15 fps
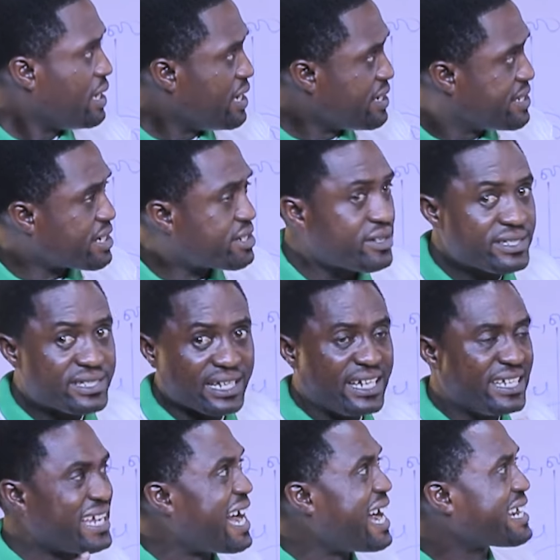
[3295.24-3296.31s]
A decrease
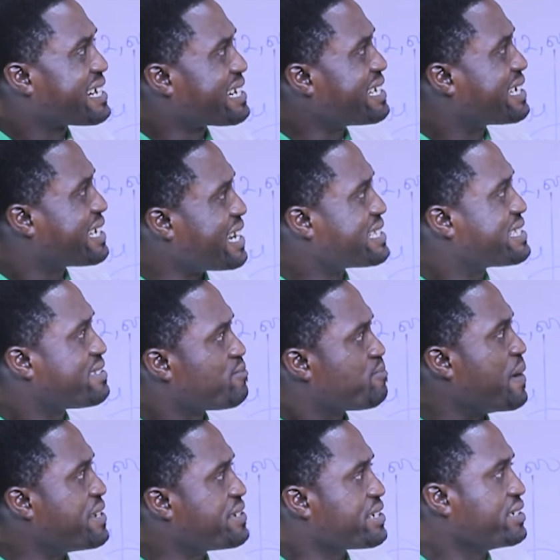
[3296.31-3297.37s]
in aggregate
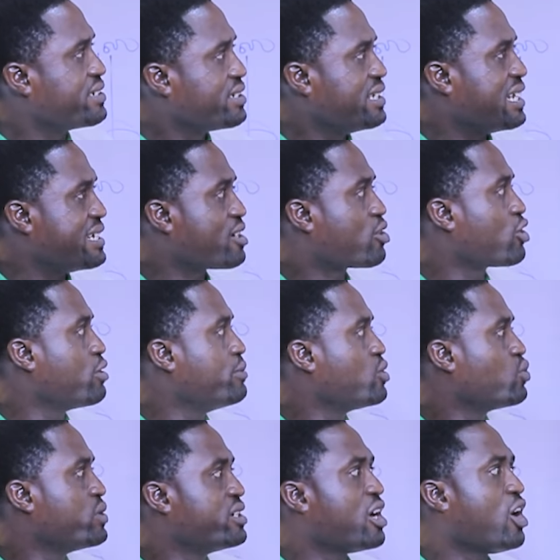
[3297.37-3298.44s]
spending in an economy
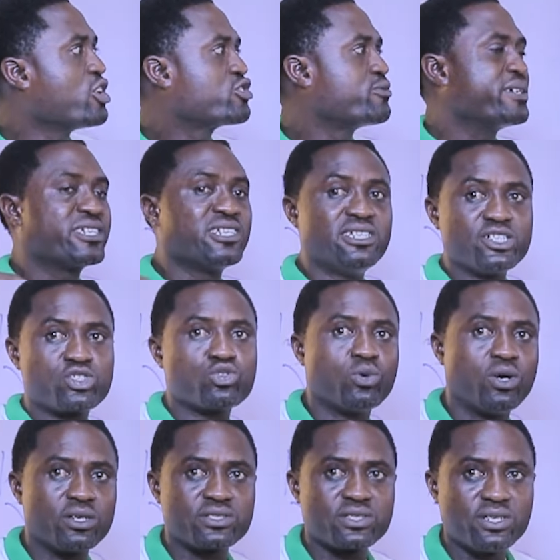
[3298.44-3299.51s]
will ultimately lead to
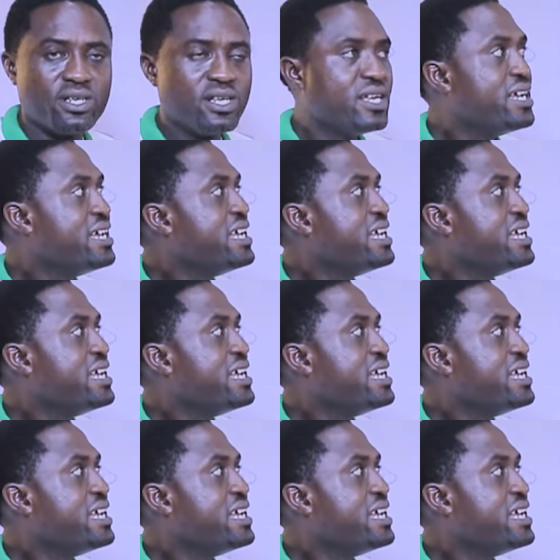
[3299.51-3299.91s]
what?